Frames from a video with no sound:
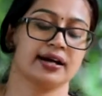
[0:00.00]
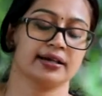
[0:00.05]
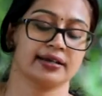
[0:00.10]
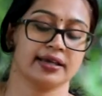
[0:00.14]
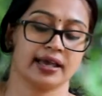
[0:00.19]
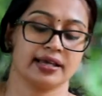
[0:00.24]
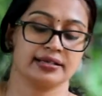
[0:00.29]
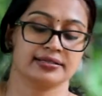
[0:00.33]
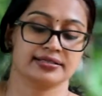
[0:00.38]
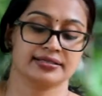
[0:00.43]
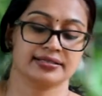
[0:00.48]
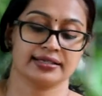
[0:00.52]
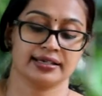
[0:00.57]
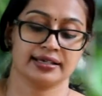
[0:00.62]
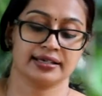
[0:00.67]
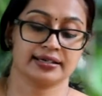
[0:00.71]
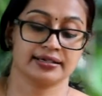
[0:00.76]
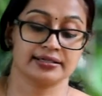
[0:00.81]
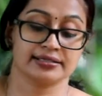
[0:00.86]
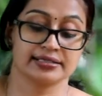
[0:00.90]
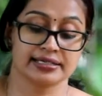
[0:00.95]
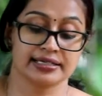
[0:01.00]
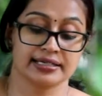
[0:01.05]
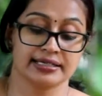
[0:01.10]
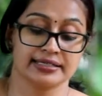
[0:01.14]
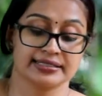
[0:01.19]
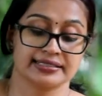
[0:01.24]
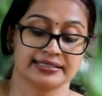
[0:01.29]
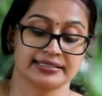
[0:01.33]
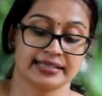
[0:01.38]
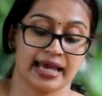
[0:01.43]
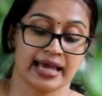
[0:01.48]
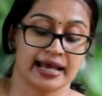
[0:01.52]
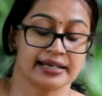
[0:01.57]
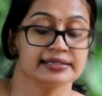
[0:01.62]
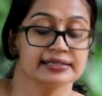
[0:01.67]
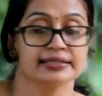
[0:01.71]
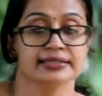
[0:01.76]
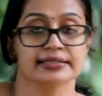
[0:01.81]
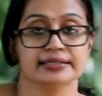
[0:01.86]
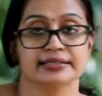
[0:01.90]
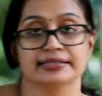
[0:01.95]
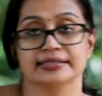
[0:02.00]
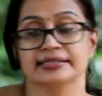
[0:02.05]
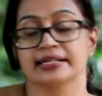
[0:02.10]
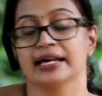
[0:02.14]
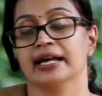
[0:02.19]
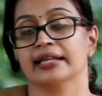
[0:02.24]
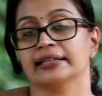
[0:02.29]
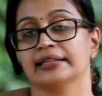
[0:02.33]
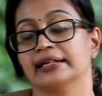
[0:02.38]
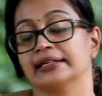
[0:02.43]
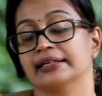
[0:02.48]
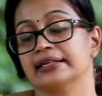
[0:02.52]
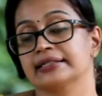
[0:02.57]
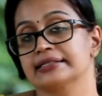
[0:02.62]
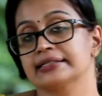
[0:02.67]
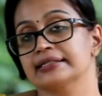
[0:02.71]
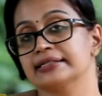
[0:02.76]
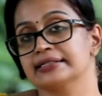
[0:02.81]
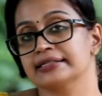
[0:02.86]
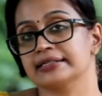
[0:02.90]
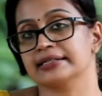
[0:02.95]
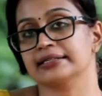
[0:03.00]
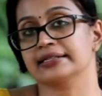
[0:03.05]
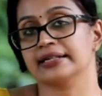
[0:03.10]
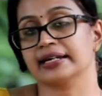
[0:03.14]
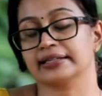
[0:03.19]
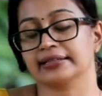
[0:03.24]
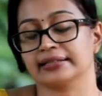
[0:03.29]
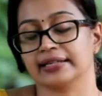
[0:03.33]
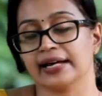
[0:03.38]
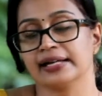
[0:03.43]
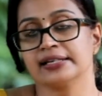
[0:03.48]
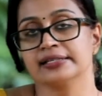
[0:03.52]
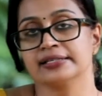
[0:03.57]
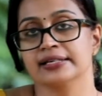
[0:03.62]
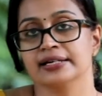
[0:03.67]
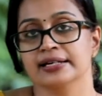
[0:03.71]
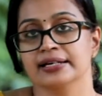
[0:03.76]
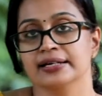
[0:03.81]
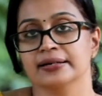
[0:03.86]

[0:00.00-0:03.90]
against the critical standards that existed at that